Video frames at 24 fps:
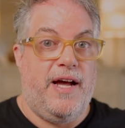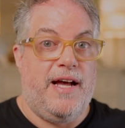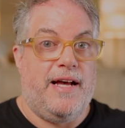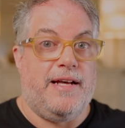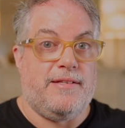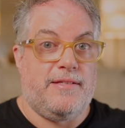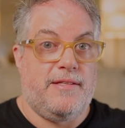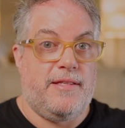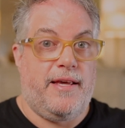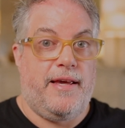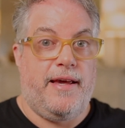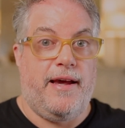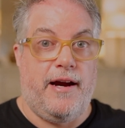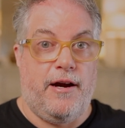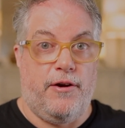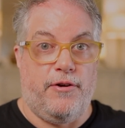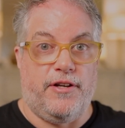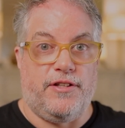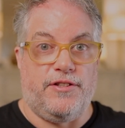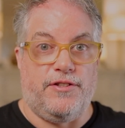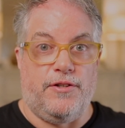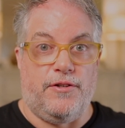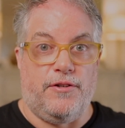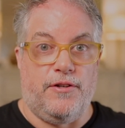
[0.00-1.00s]
as the
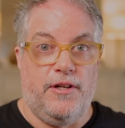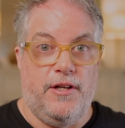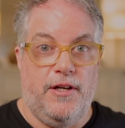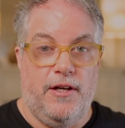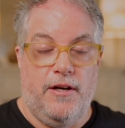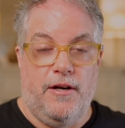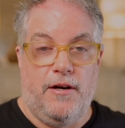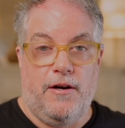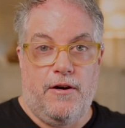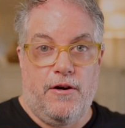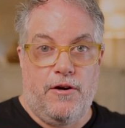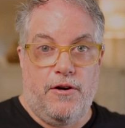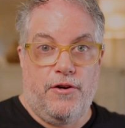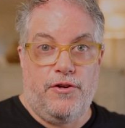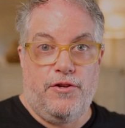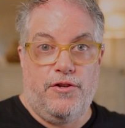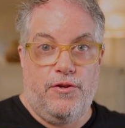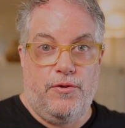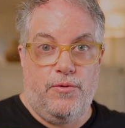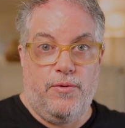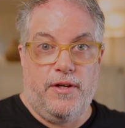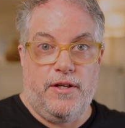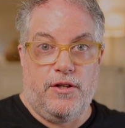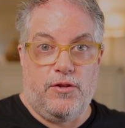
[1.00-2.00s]
character? Are
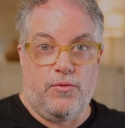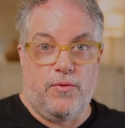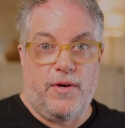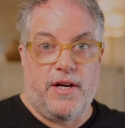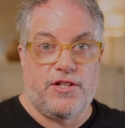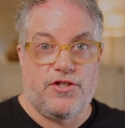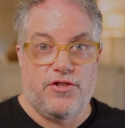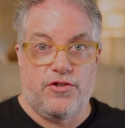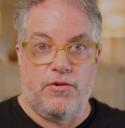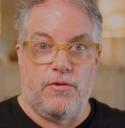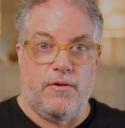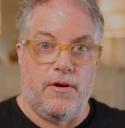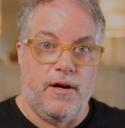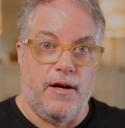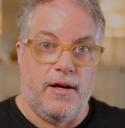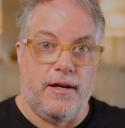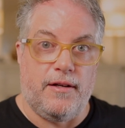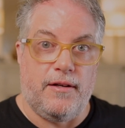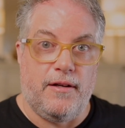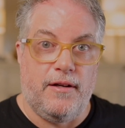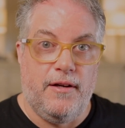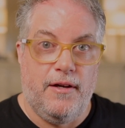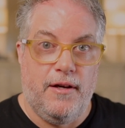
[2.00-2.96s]
you in a restaurant?